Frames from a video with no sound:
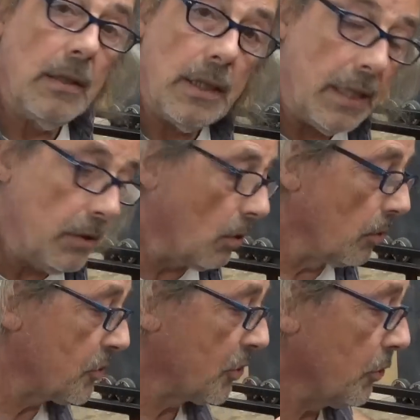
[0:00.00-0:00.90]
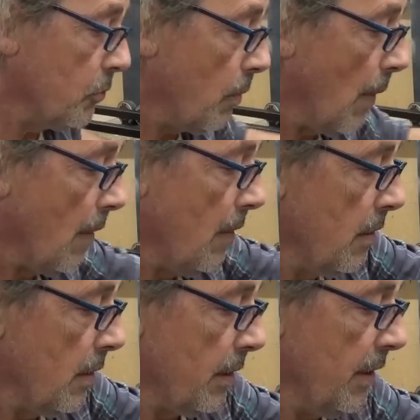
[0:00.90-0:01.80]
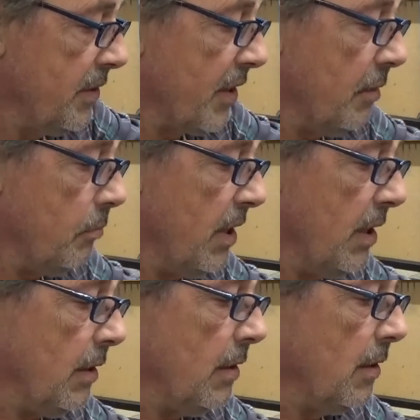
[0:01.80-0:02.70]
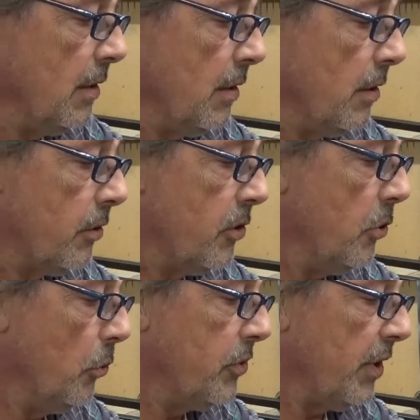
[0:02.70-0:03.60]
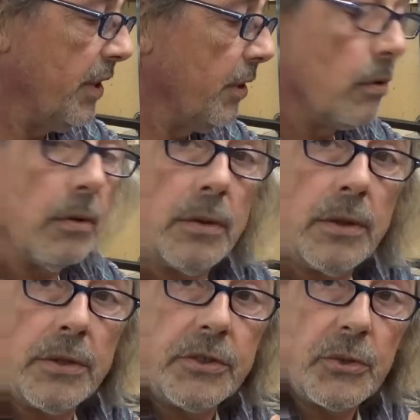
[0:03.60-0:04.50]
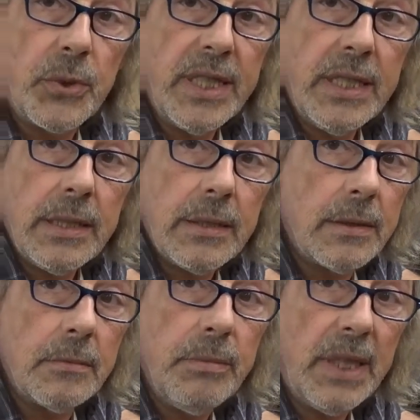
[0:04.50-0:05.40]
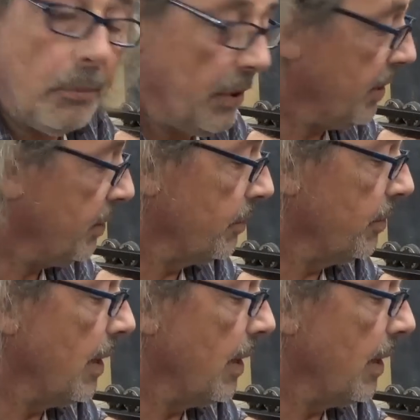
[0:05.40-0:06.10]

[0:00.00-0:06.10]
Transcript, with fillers: And also, he sent me cute little 3 millimeter